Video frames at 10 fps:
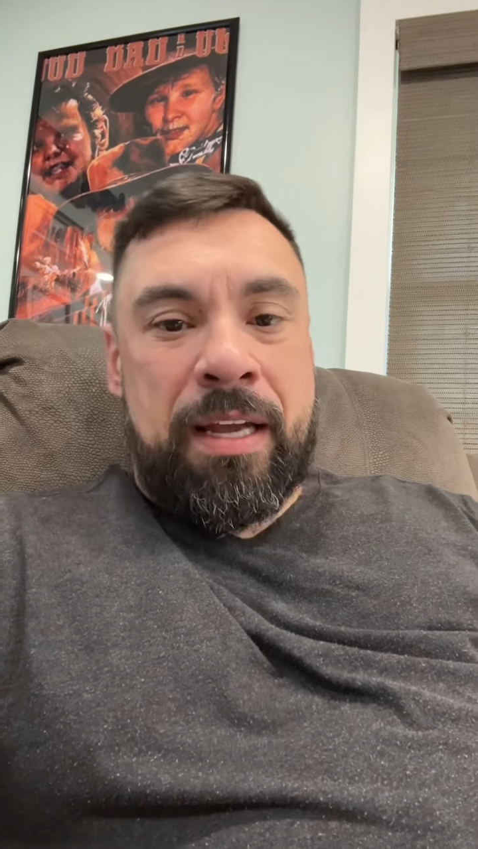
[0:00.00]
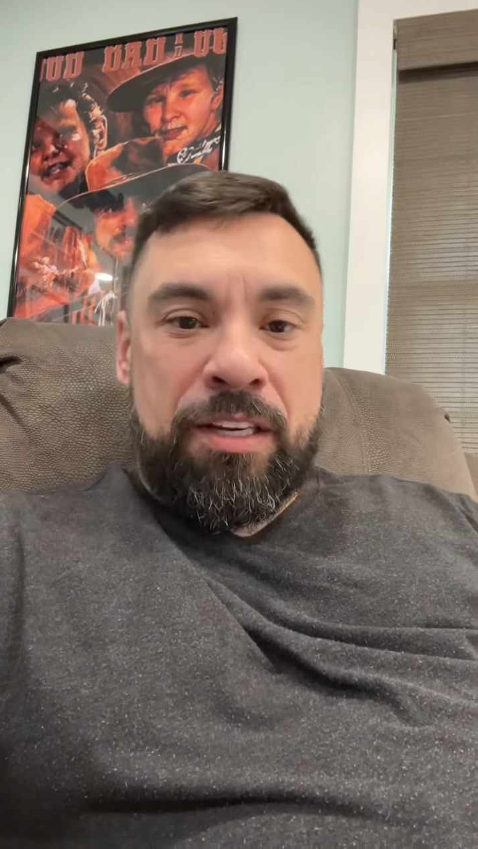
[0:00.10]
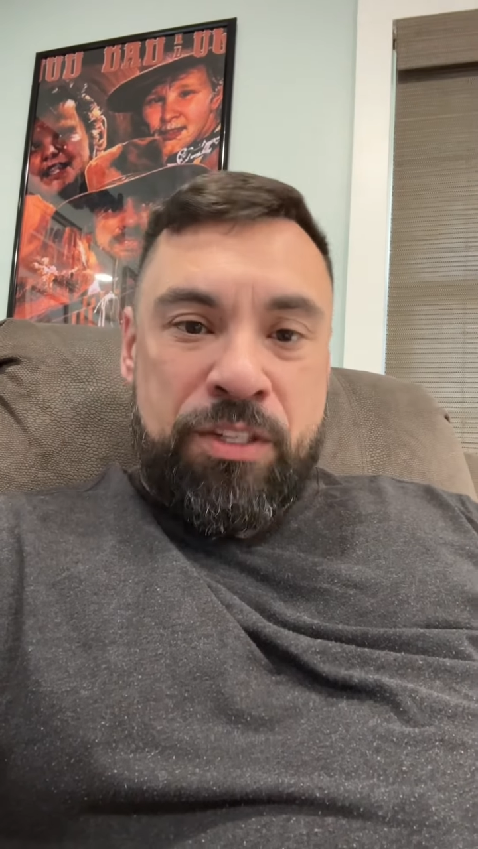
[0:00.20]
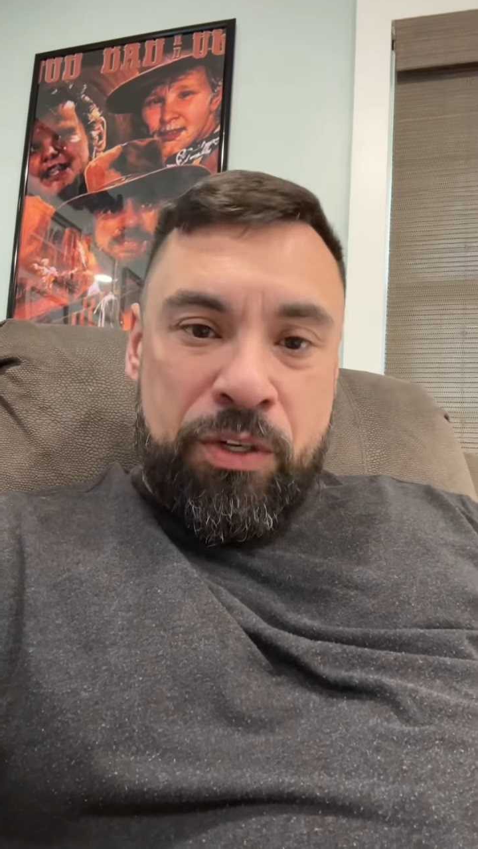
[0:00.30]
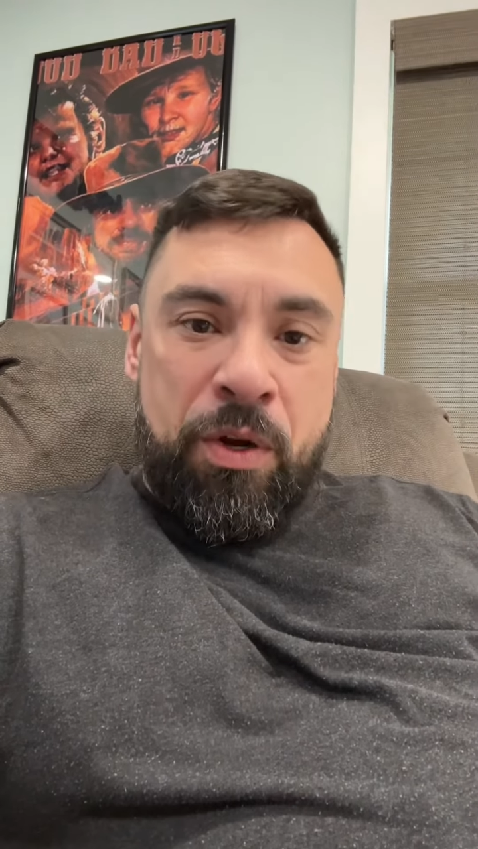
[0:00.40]

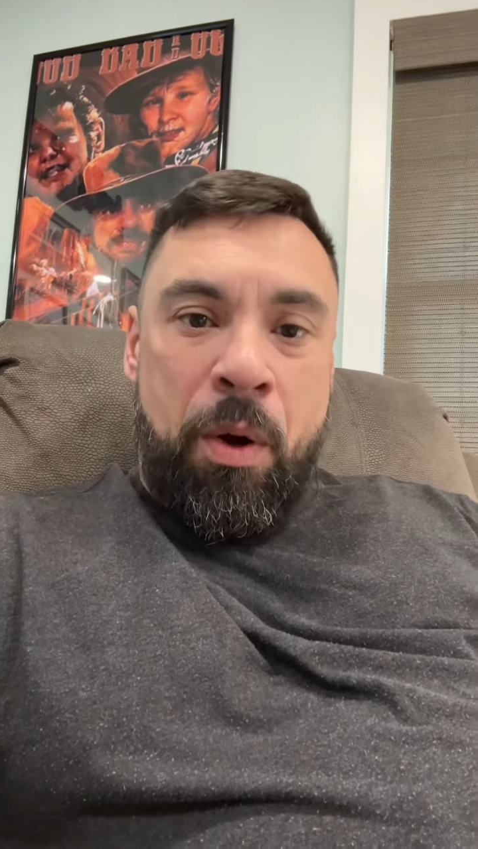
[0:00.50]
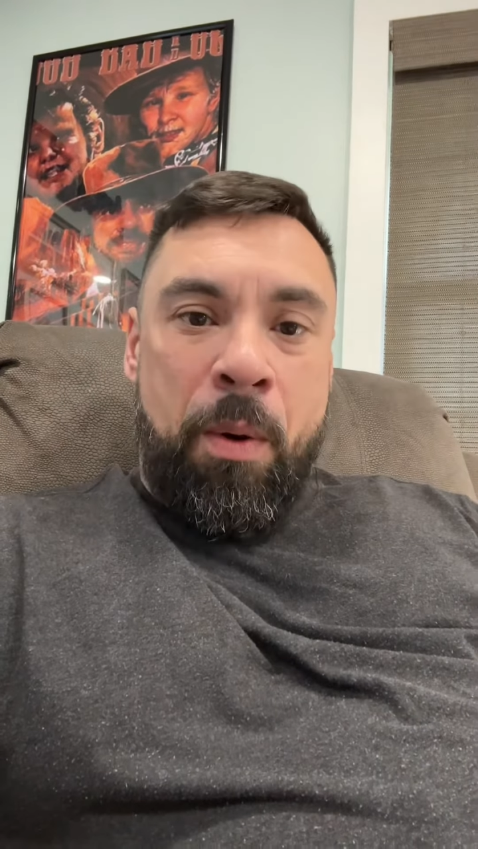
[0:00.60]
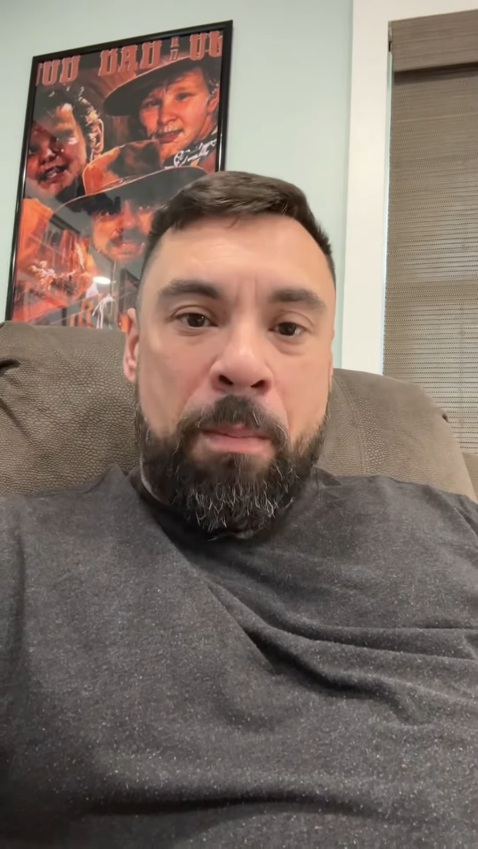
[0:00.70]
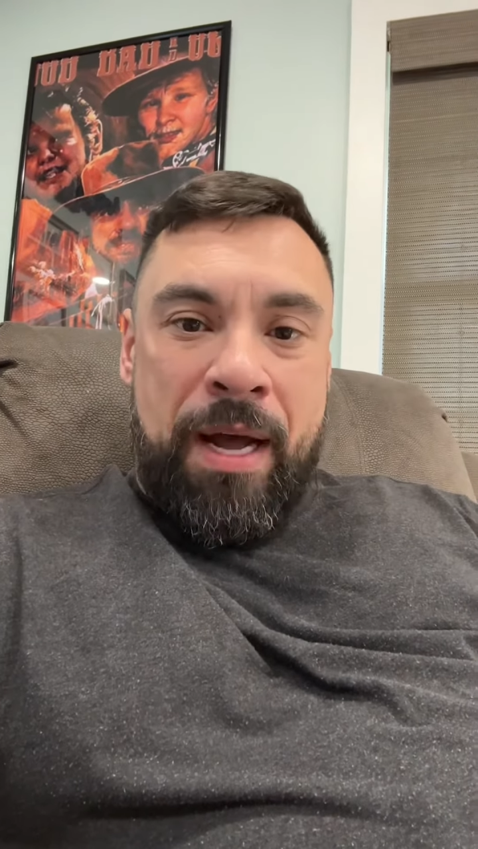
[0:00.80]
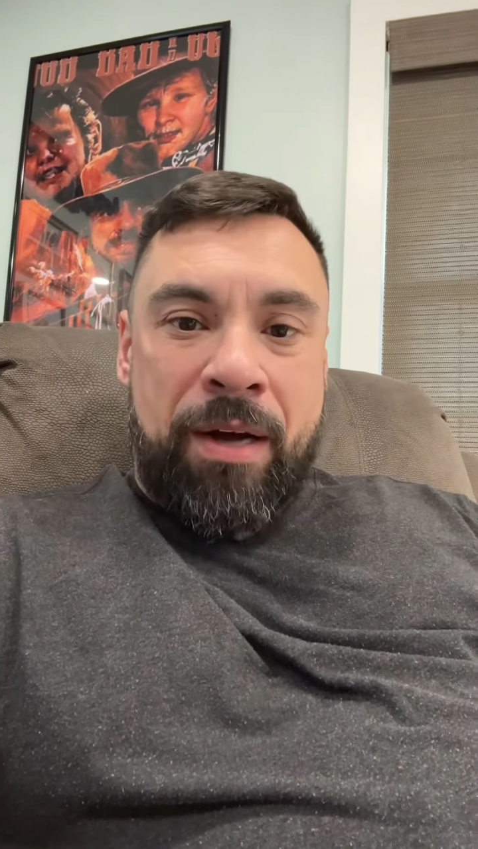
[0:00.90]
as you go
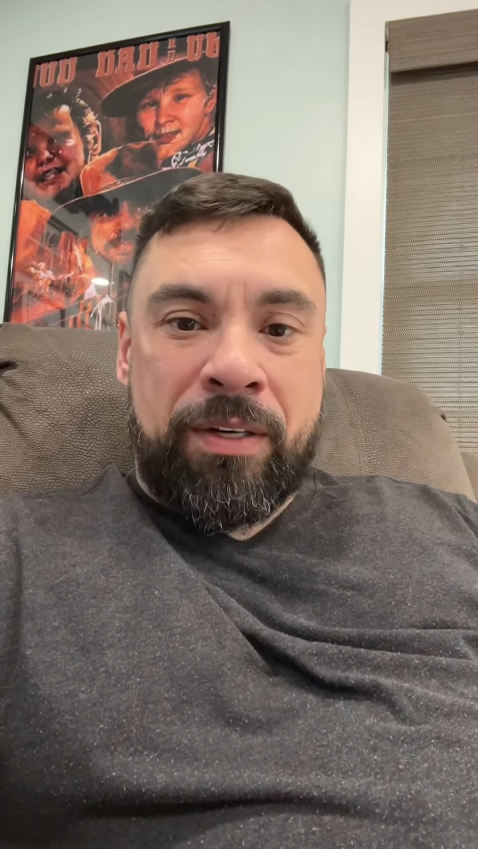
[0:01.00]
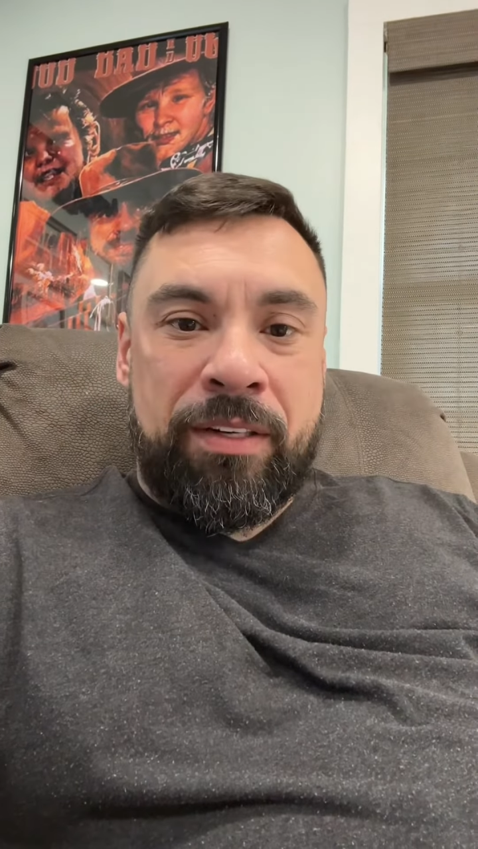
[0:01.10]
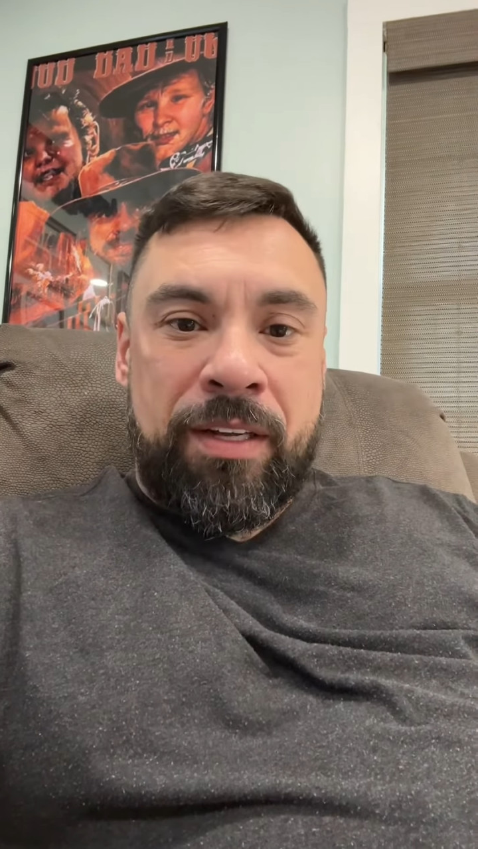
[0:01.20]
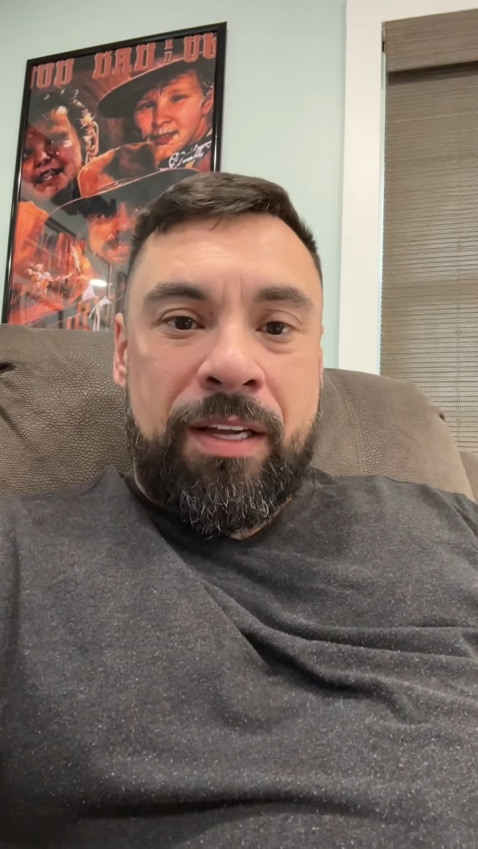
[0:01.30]
about it.